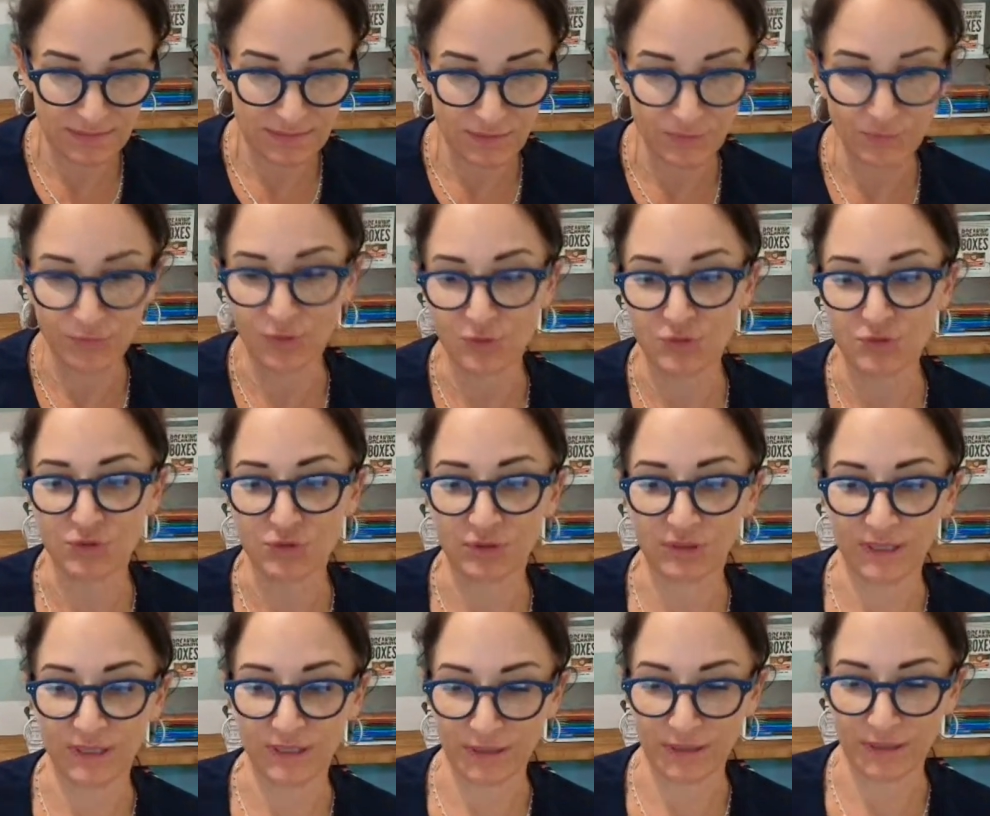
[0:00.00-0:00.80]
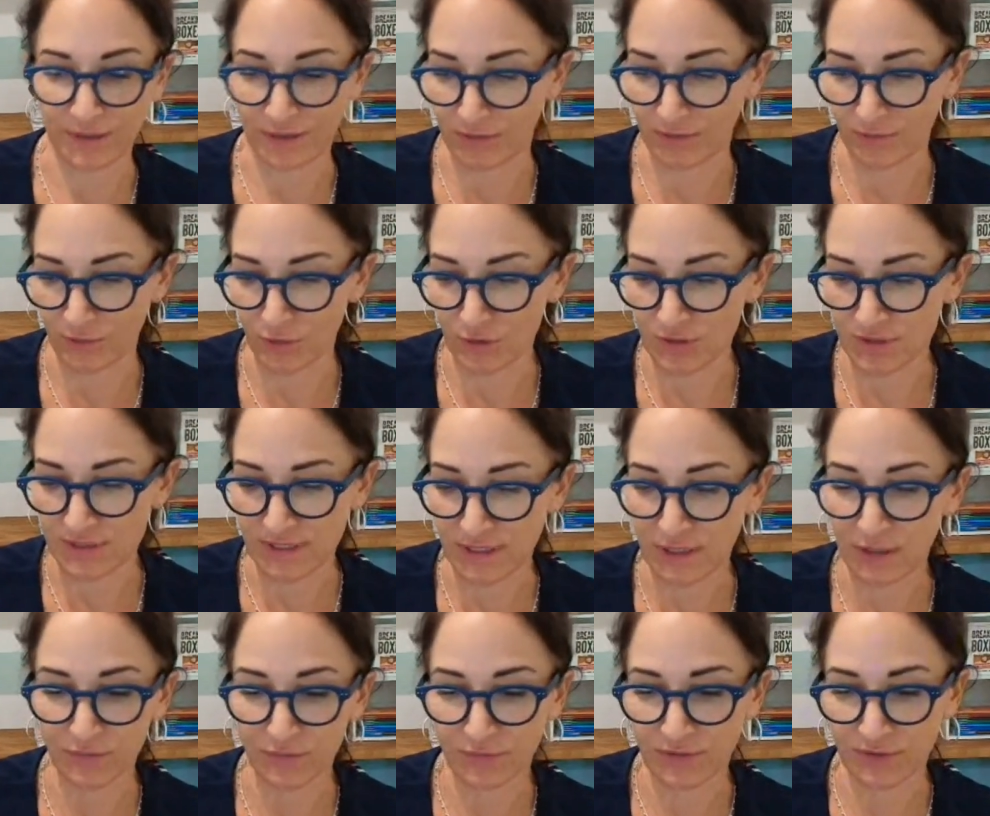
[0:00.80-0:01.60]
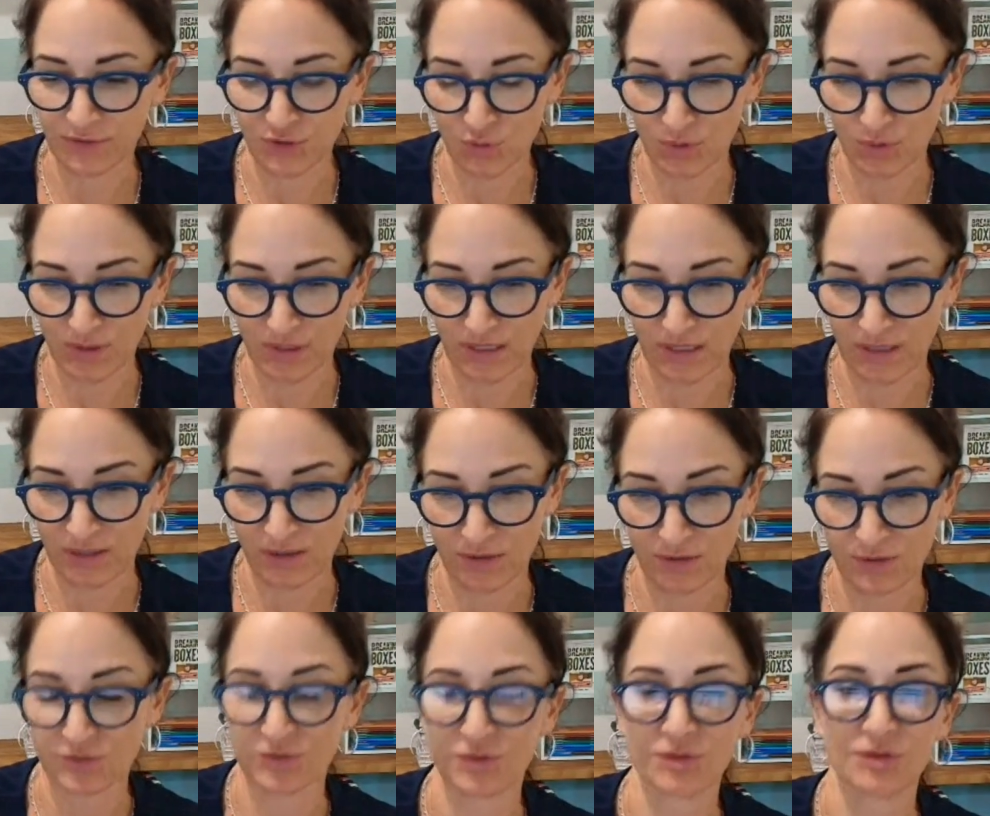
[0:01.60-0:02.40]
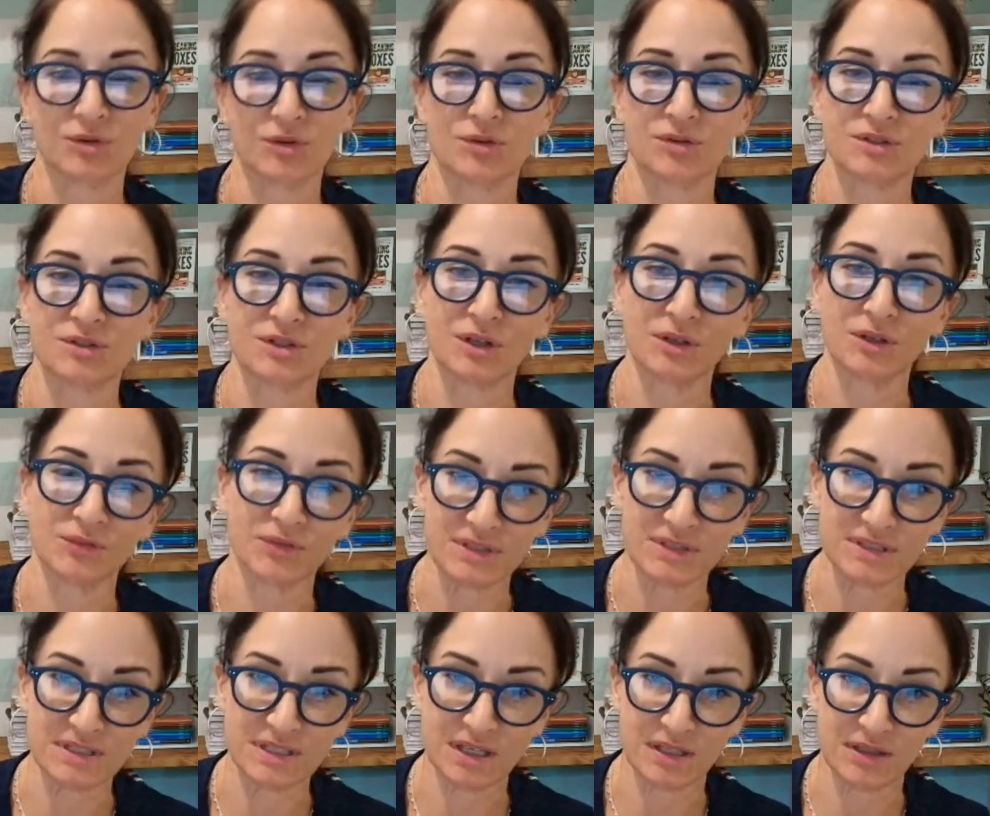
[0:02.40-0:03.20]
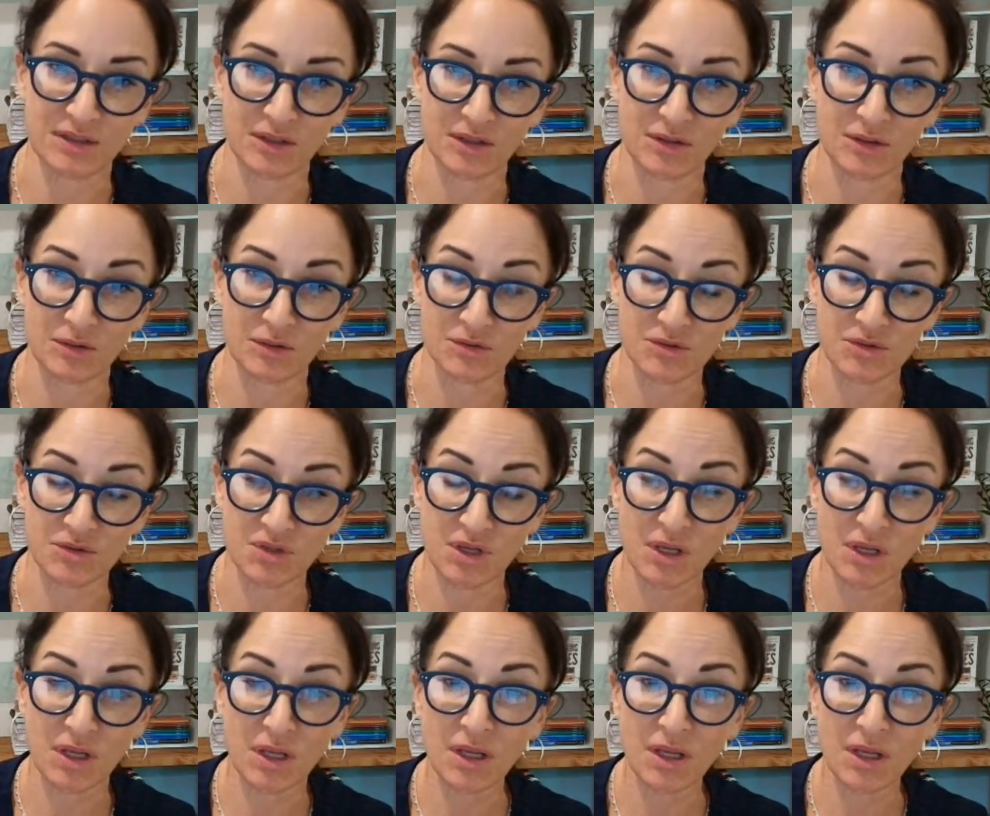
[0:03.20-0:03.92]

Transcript: future letter, like yourself in 20 years or yourself in 10 years,